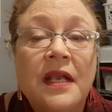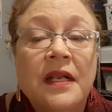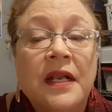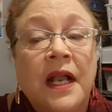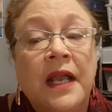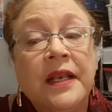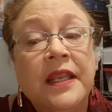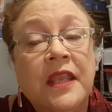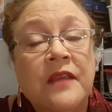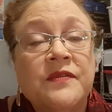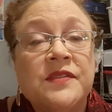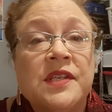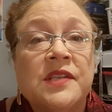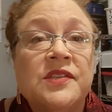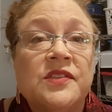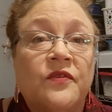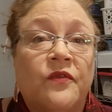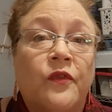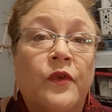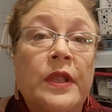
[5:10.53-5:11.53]
God gives
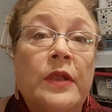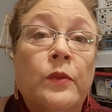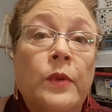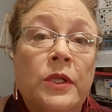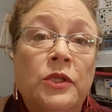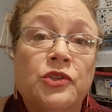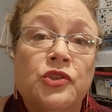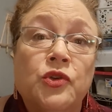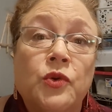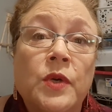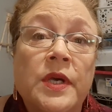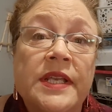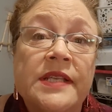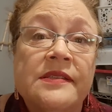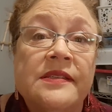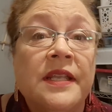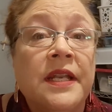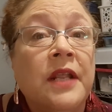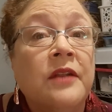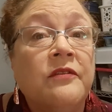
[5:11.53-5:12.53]
us free will
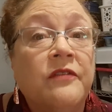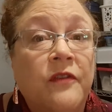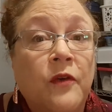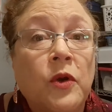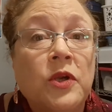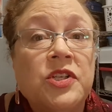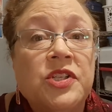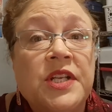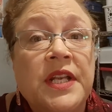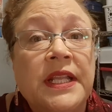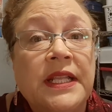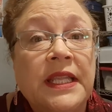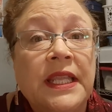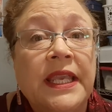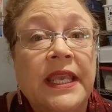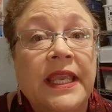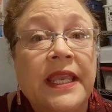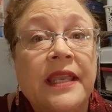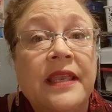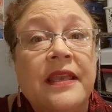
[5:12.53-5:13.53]
choice, and
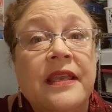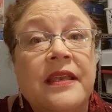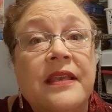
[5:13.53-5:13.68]
unfortunately,